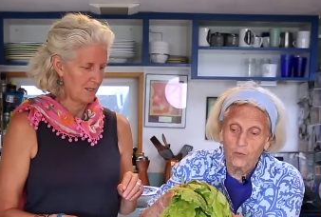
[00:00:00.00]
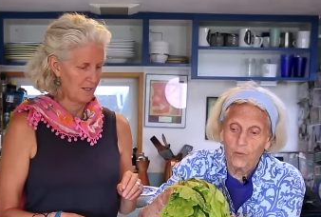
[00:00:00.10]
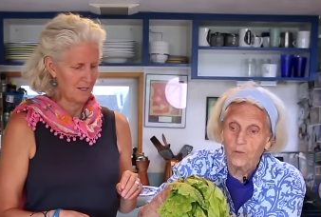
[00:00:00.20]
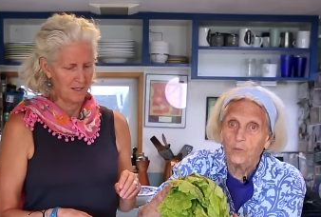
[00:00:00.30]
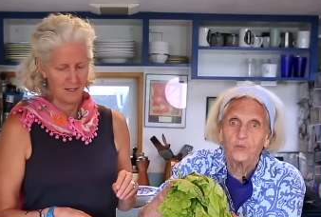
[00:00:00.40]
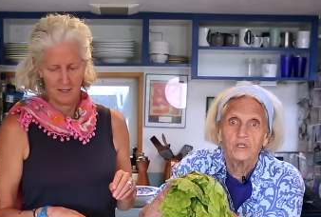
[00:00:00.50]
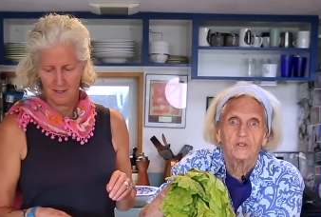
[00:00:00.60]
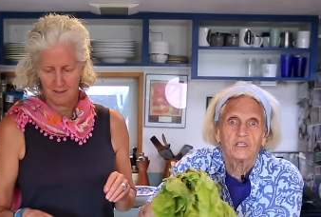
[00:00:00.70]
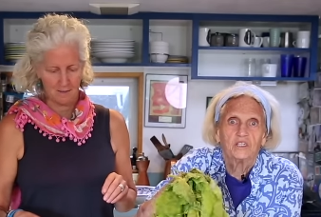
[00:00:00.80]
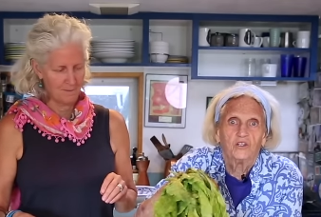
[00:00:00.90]
Speaker 1: of what,
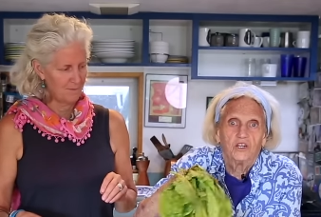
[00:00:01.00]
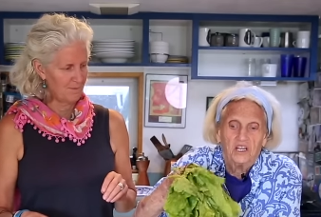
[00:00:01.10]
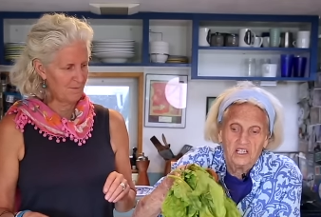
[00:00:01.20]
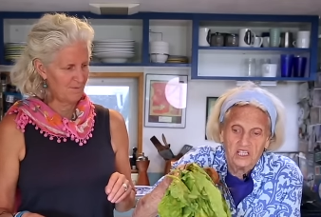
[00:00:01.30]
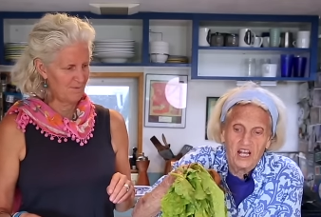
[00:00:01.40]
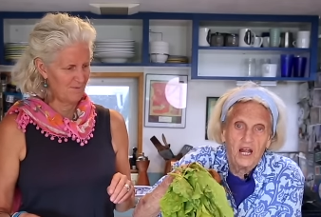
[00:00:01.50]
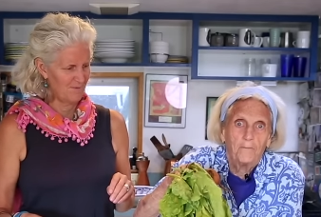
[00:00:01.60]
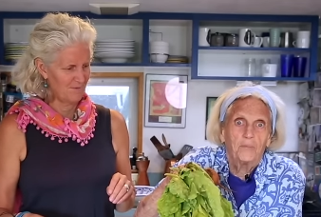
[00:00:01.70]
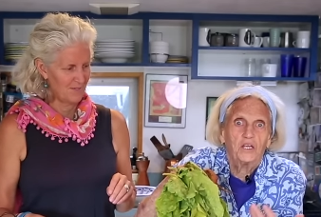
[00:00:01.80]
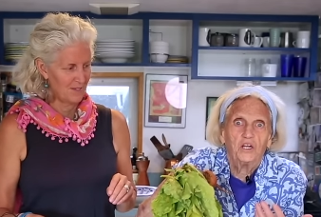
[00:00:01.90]
looking dead.
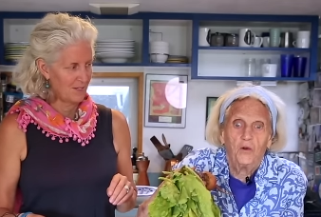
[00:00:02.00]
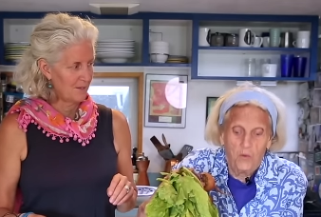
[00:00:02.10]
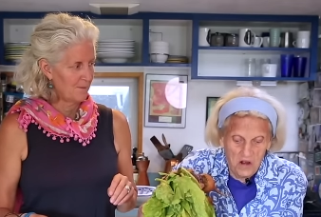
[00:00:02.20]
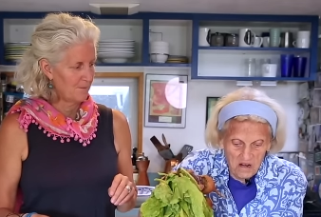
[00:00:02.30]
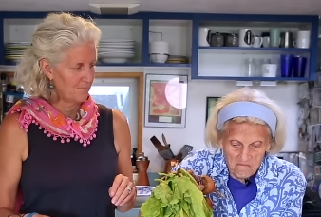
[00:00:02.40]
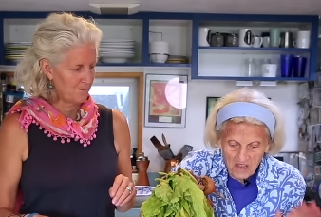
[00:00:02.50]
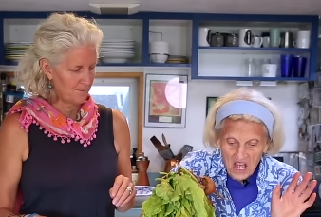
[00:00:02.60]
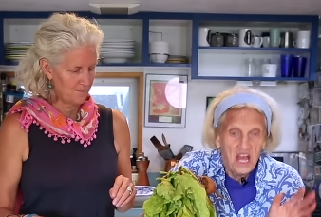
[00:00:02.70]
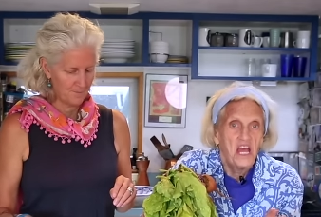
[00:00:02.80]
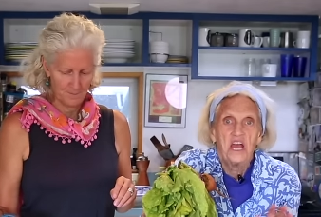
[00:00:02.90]
But you know what?
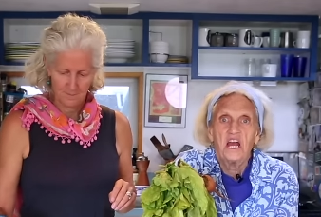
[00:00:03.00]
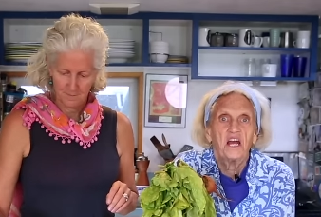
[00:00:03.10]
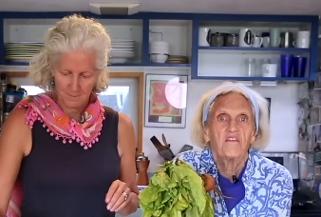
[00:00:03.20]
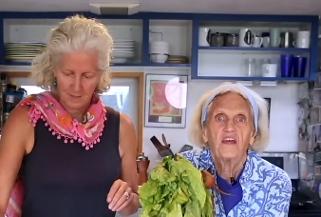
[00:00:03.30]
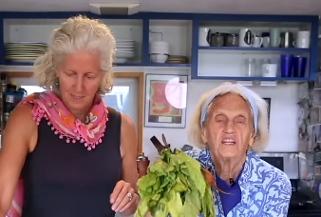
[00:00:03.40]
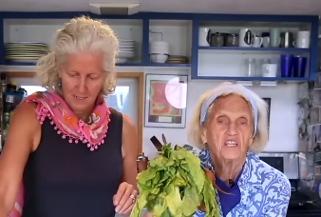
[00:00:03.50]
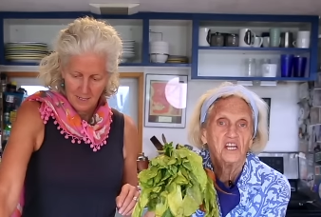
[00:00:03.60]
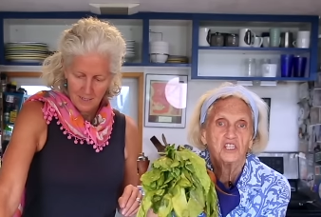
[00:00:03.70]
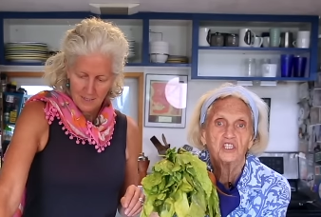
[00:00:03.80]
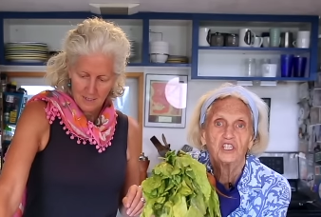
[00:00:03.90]
They
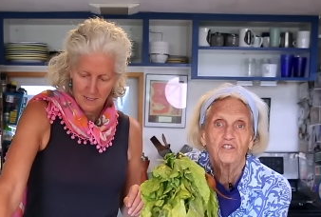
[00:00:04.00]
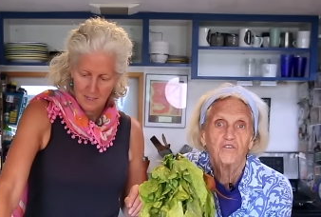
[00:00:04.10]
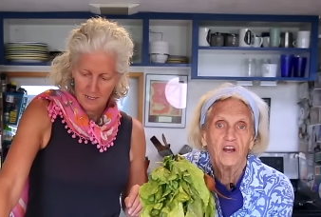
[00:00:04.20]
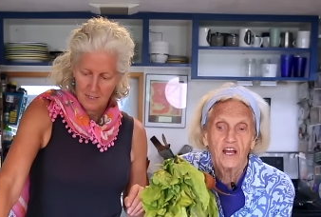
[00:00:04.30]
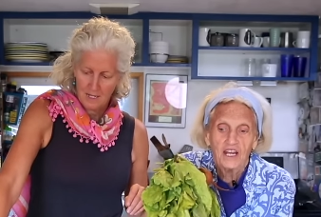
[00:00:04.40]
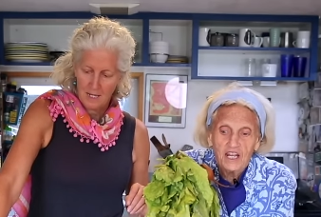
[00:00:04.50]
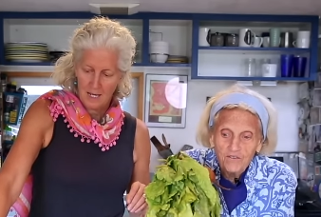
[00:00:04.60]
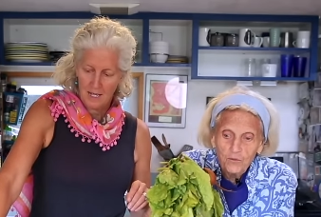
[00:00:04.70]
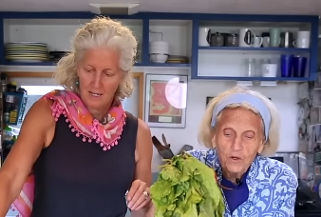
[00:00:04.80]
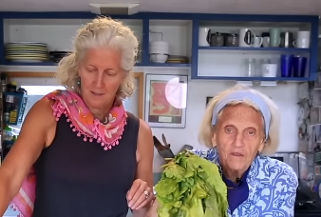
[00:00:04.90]
taste just fine,
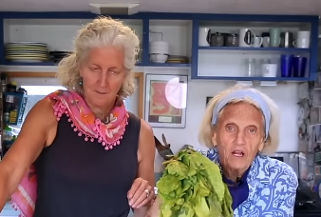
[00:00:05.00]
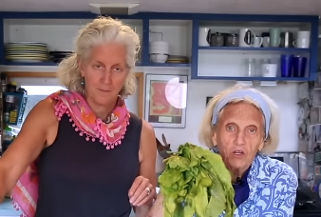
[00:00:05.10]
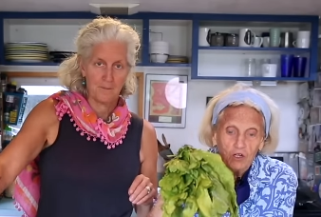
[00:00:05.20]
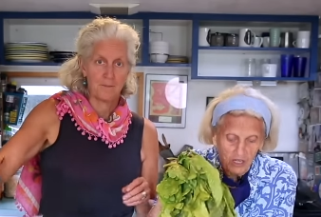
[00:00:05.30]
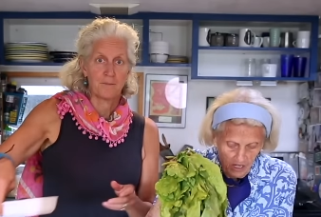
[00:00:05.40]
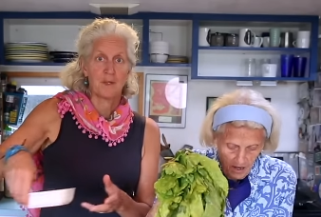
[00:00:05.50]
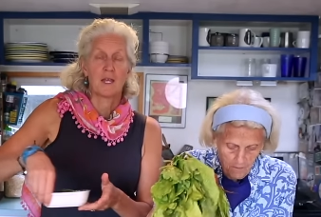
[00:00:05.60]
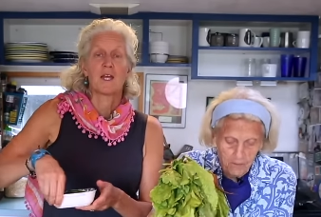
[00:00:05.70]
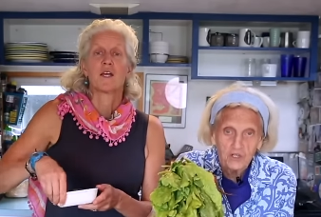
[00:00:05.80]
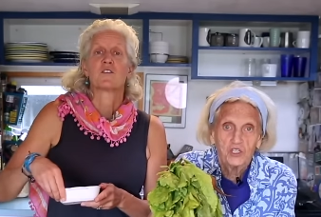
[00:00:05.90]
even when they look
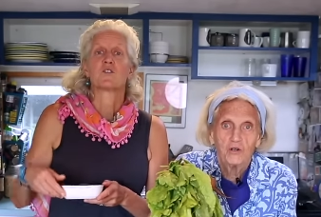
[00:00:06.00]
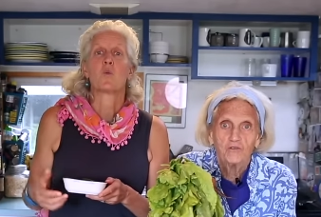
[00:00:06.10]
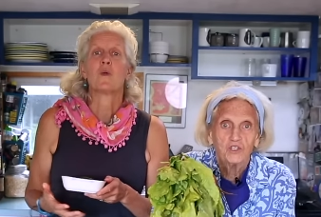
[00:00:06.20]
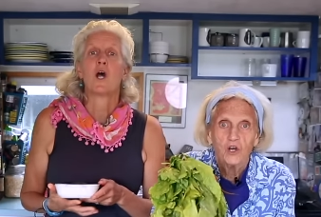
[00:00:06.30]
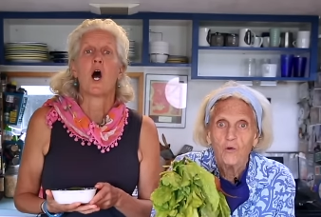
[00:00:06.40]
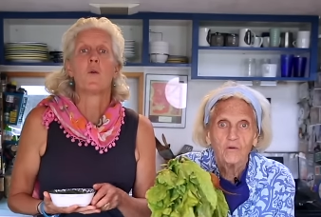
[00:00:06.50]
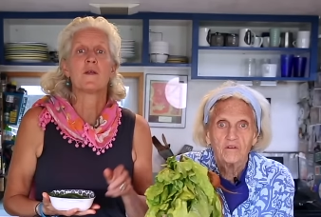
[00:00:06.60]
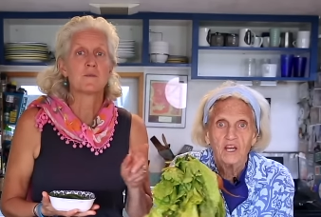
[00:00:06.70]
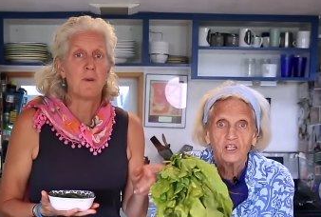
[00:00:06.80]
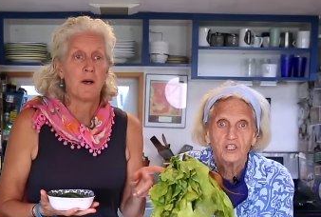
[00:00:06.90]
limp.
Speaker 2: So, so we always
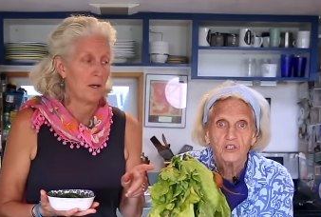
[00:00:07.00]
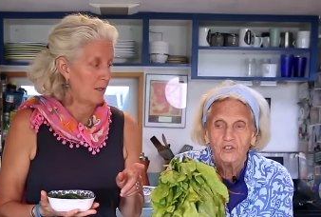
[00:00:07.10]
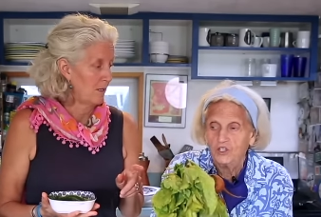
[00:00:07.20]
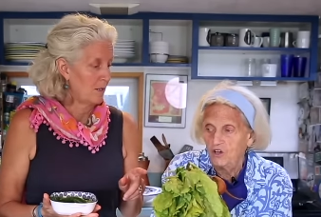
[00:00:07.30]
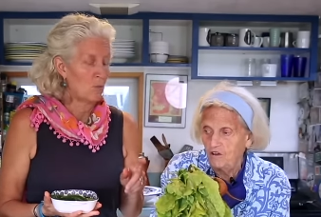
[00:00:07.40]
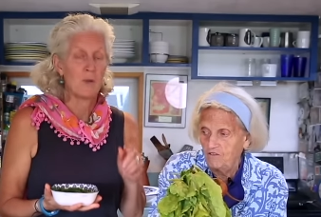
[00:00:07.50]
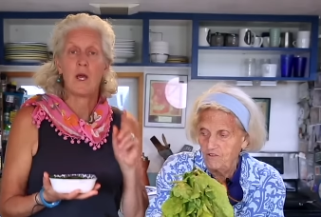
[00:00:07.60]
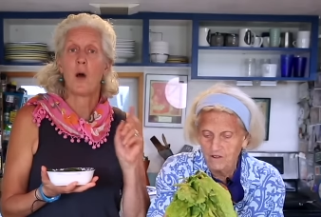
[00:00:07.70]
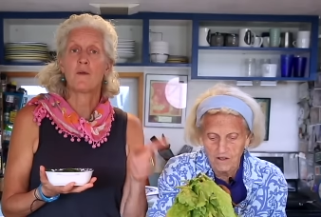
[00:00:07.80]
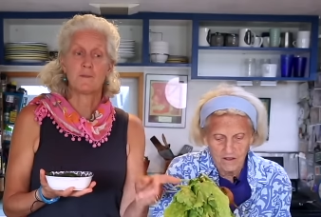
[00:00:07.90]
get turned off. We
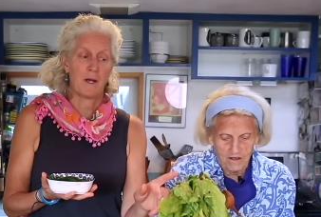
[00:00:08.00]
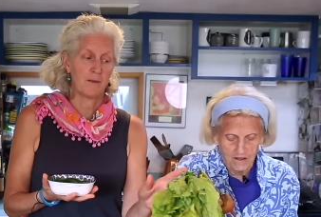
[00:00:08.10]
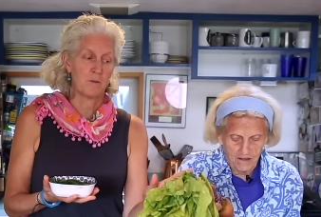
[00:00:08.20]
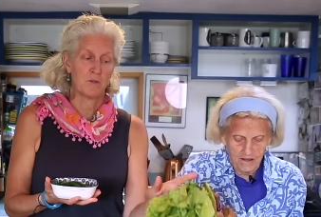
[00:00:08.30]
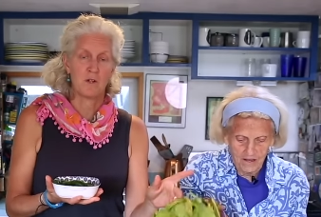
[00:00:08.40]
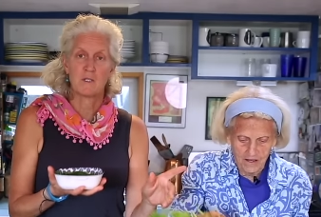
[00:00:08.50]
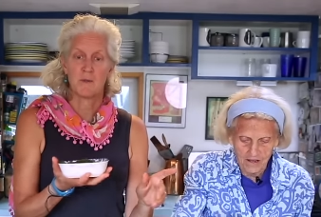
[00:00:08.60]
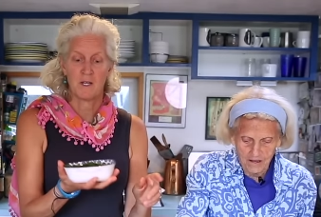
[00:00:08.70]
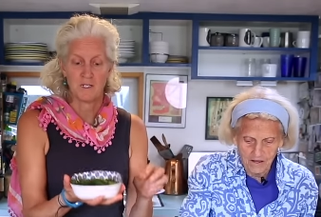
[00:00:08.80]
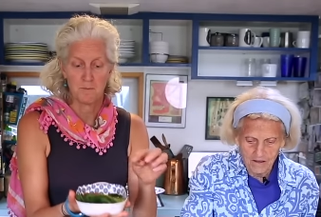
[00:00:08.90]
always buy them with the greens
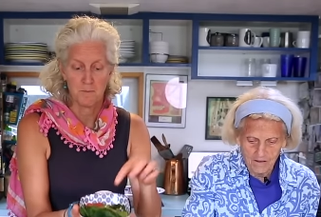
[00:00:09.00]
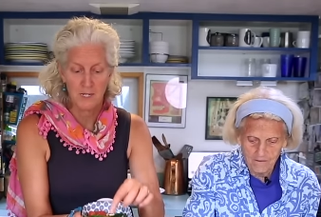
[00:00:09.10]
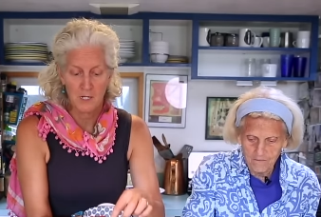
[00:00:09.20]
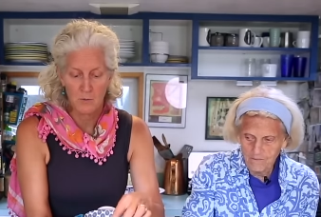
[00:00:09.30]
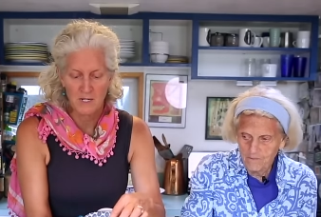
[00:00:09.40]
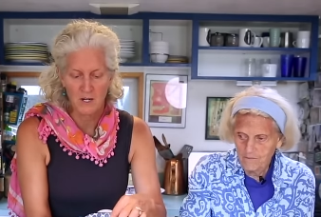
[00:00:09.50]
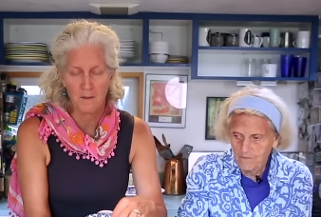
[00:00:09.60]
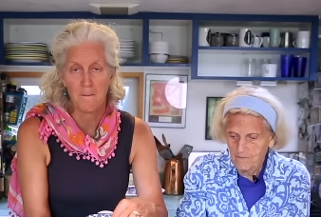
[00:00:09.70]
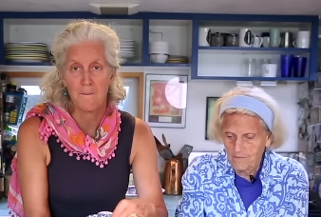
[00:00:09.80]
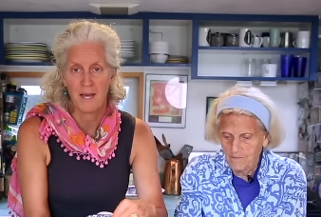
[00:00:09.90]
because beet greens are
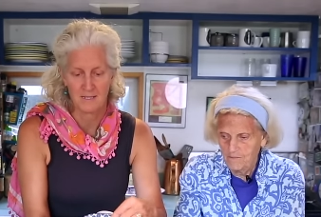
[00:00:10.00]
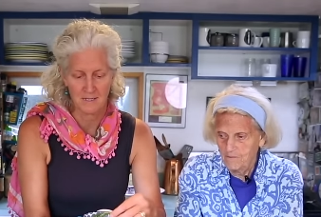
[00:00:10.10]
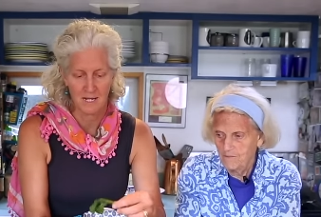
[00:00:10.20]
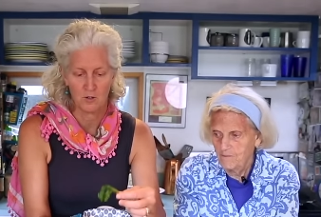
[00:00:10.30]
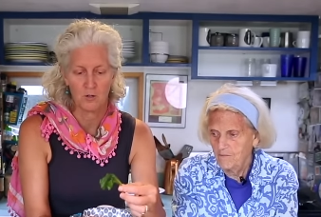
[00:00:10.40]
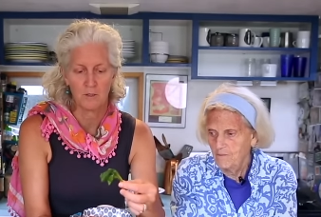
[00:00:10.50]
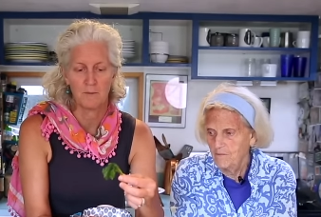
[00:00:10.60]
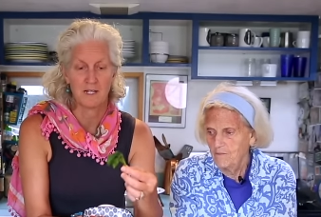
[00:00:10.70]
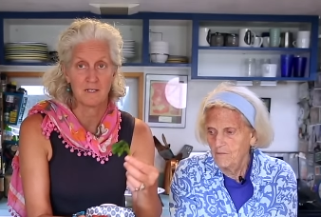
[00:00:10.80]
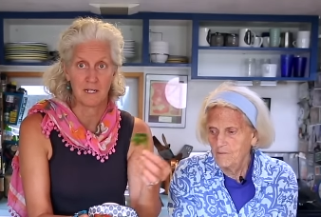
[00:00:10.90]
the best. I cooked them
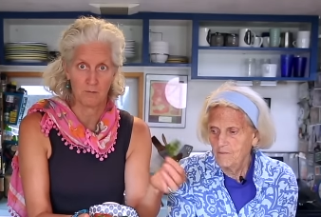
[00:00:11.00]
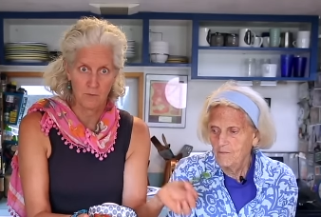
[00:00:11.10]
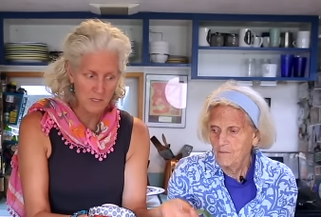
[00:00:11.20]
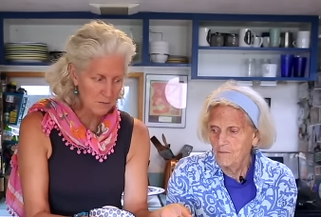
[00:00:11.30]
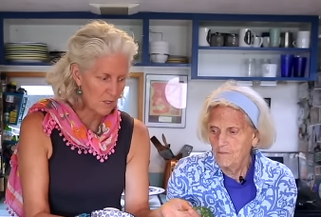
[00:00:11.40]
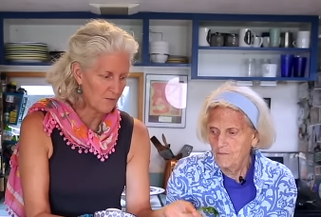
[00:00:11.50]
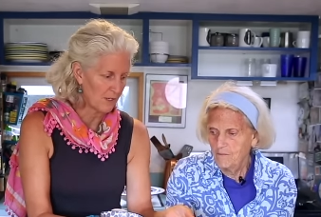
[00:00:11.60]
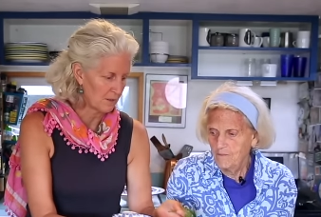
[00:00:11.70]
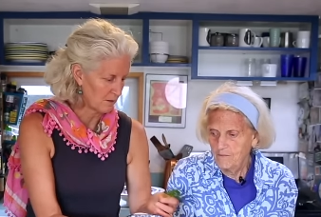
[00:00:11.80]
last night. I rinsed them off. I